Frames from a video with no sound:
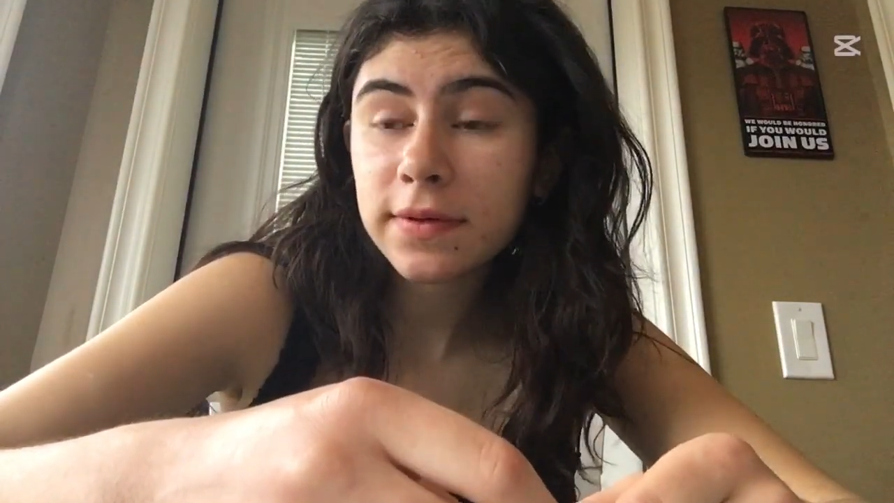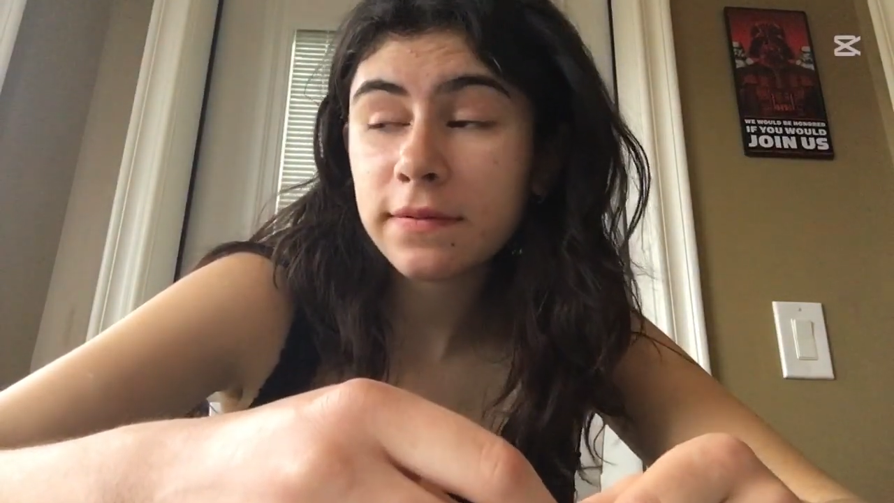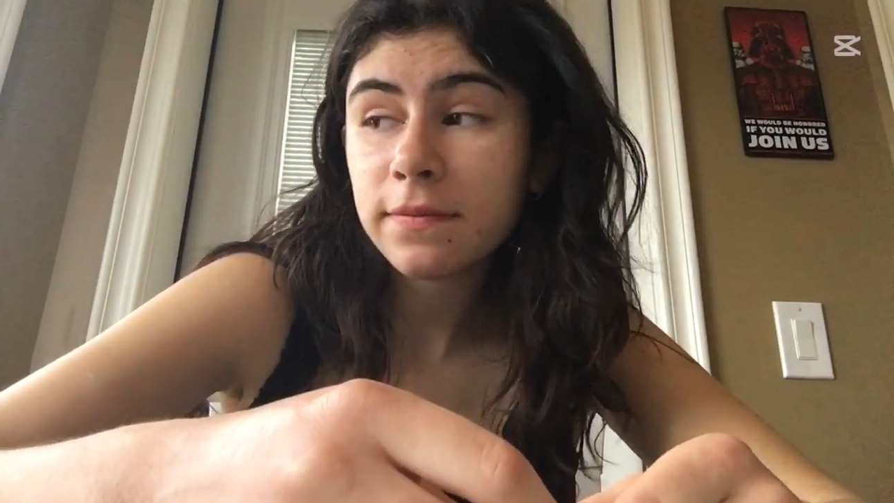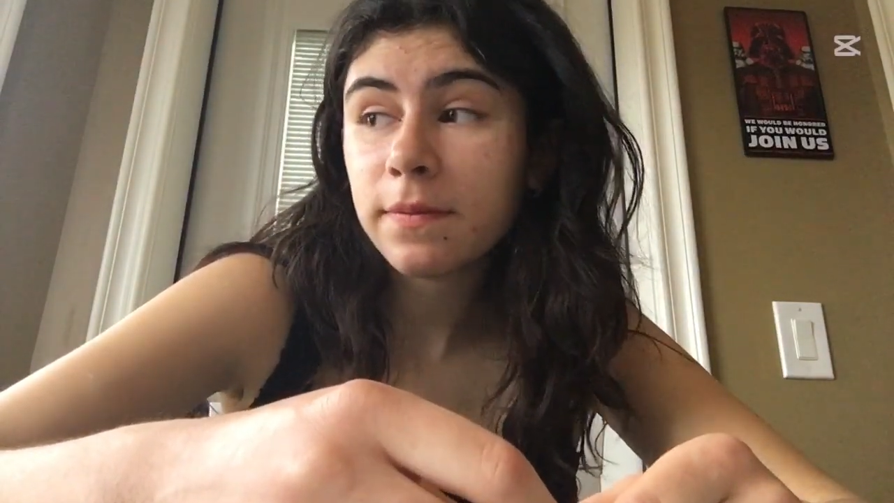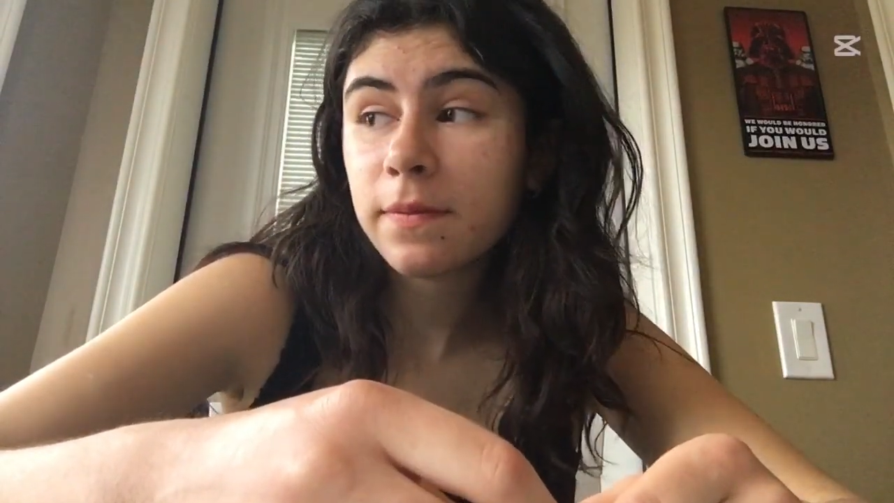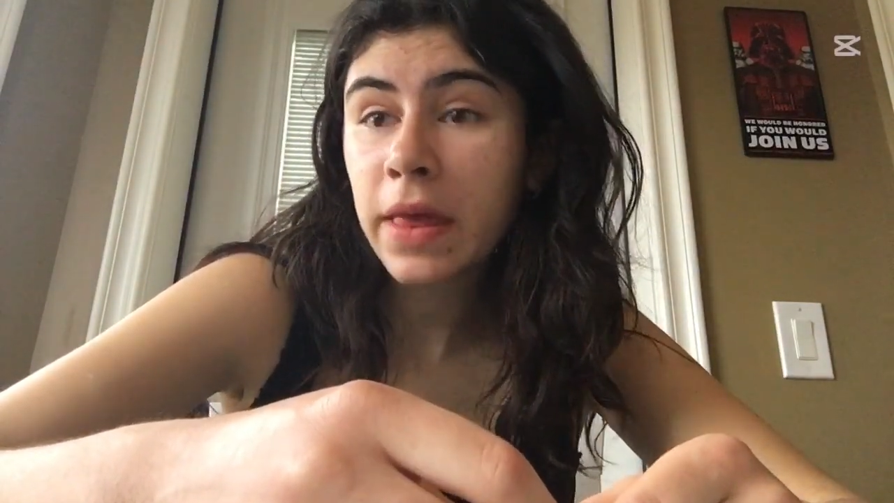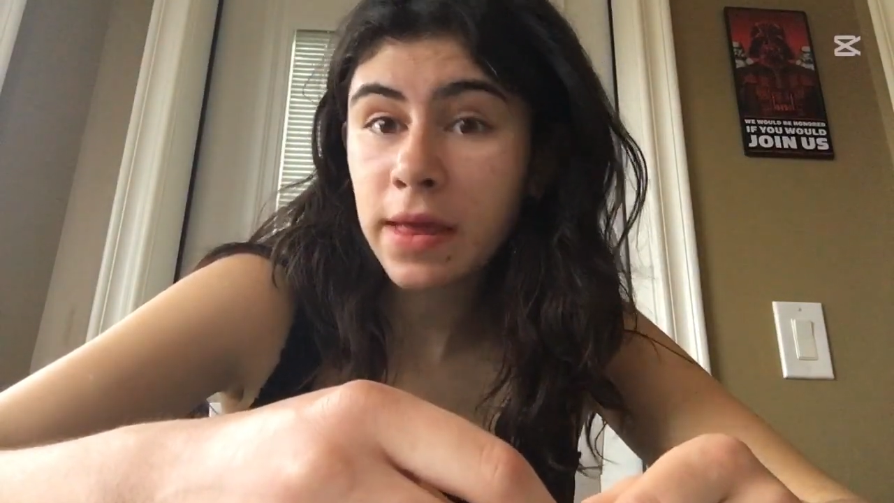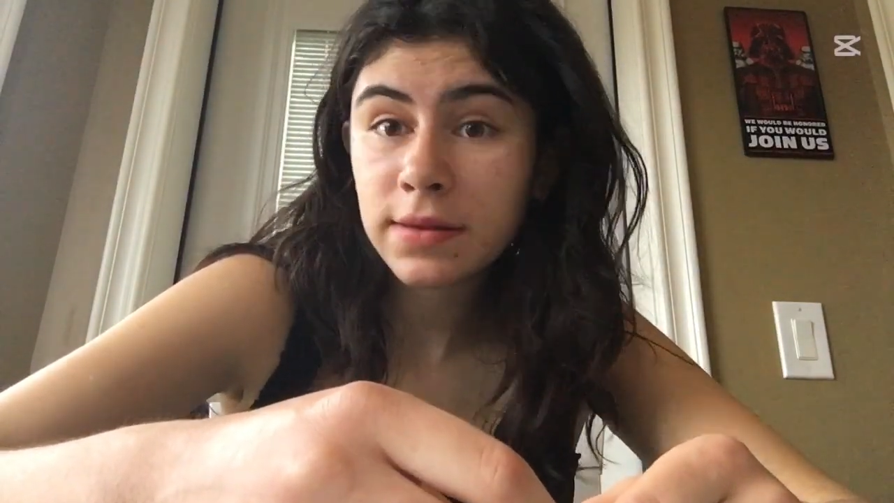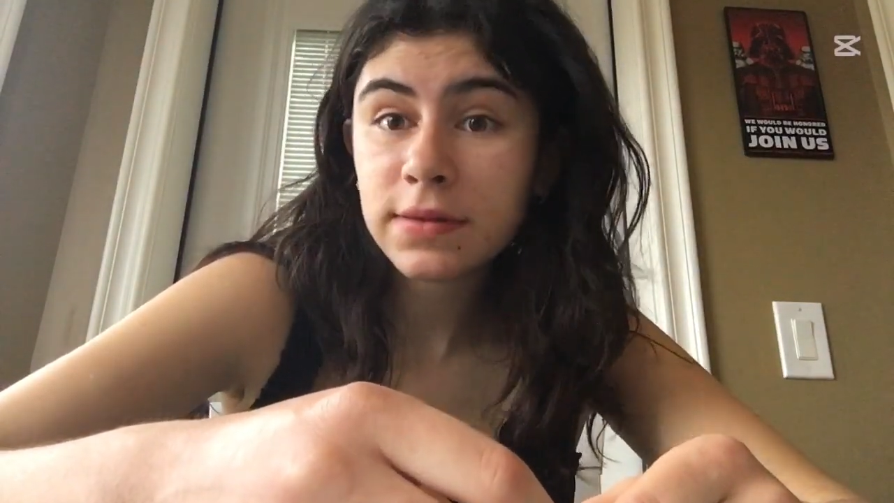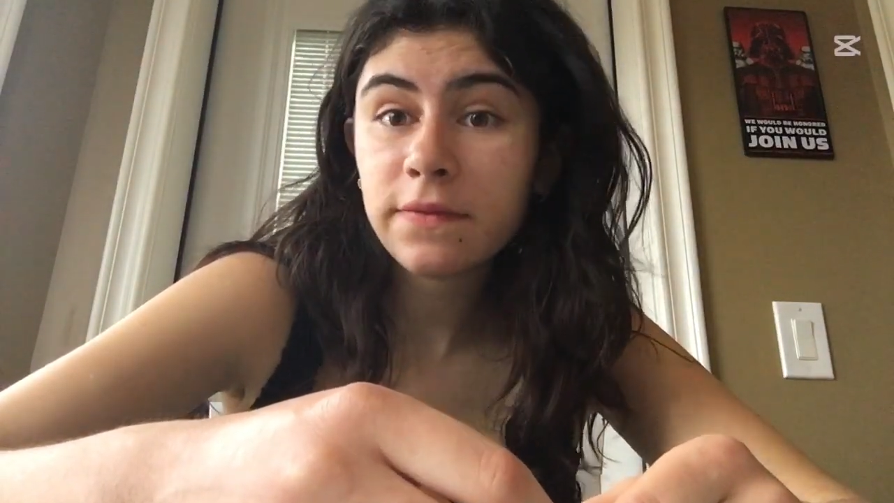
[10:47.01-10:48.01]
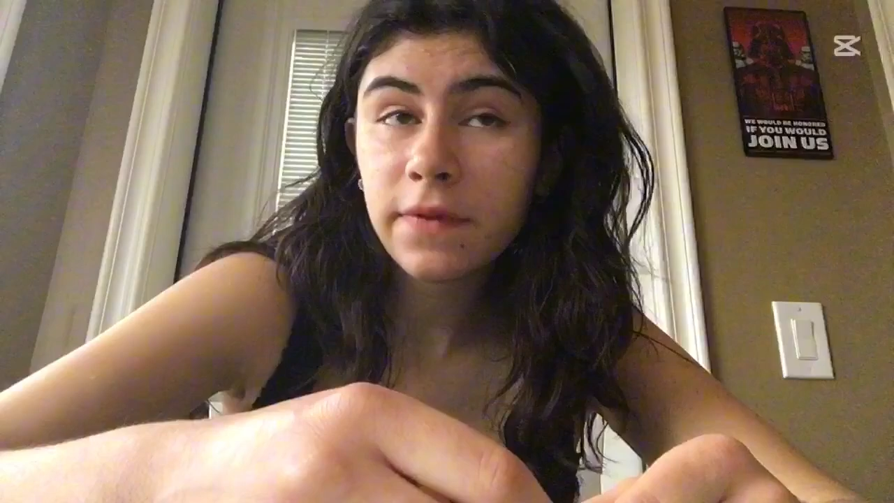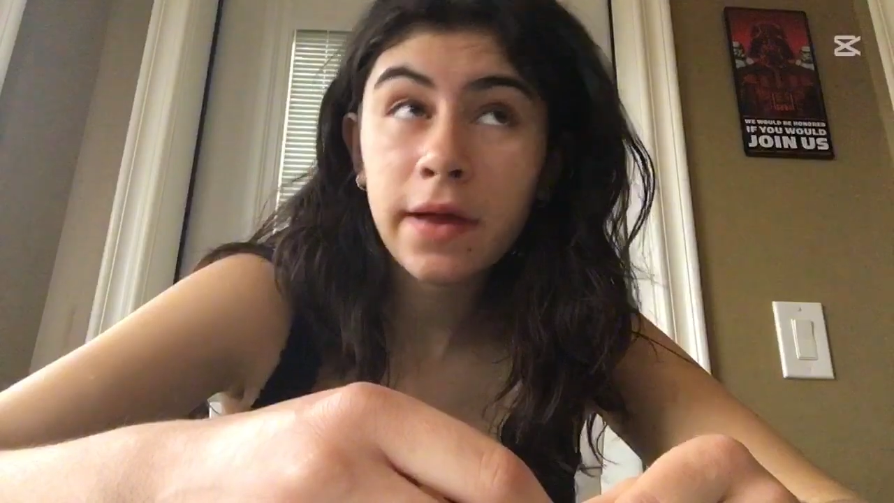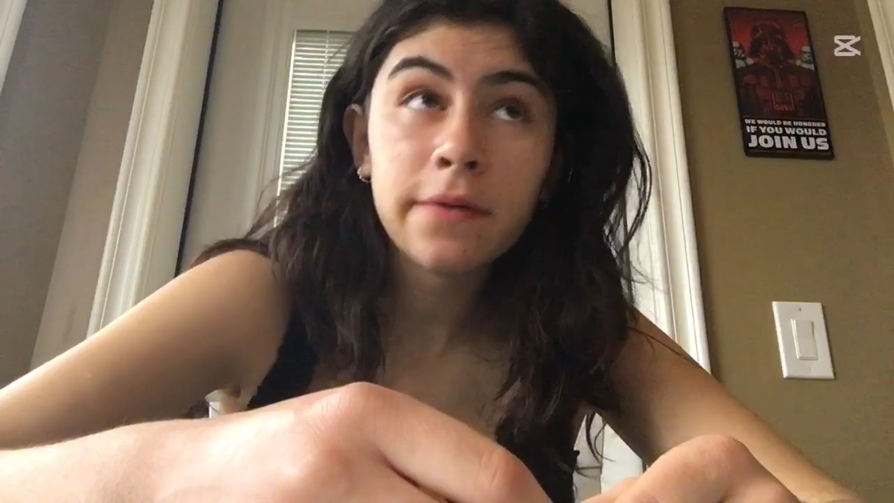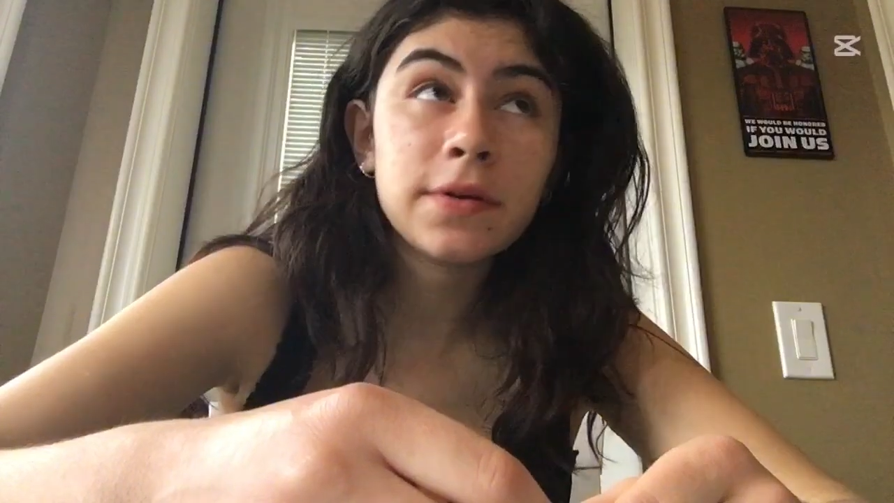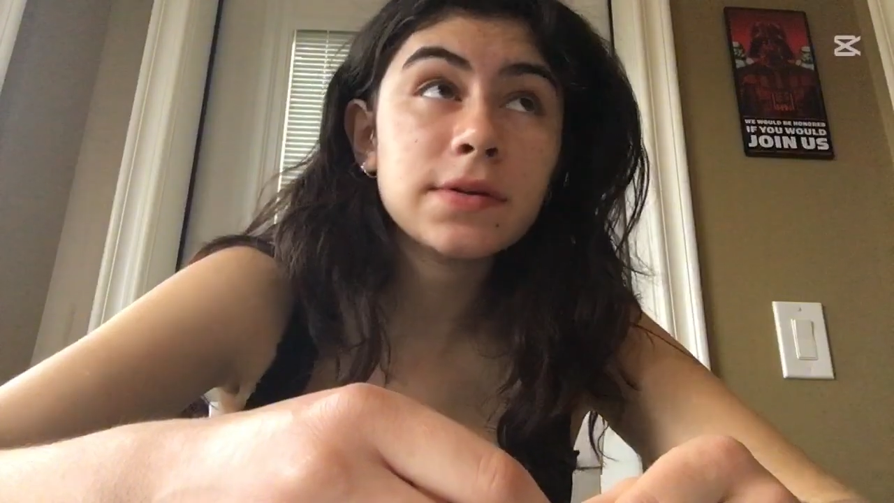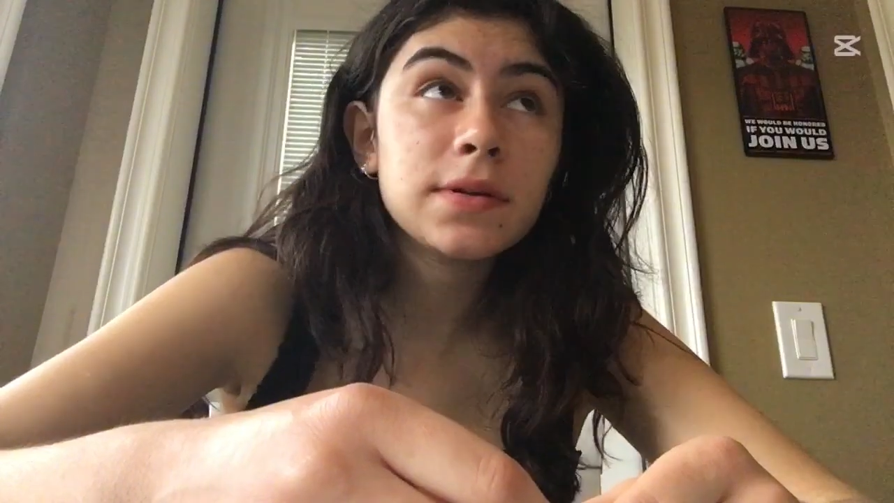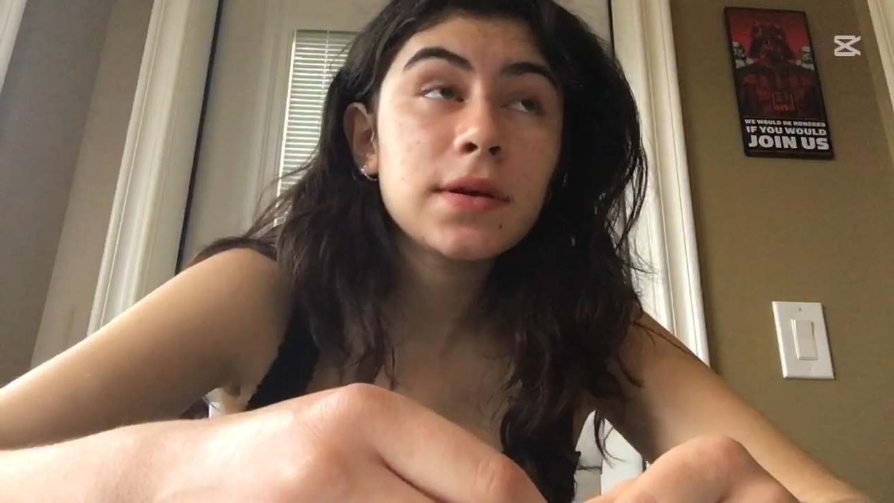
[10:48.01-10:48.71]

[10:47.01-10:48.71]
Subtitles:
and plants and flowers.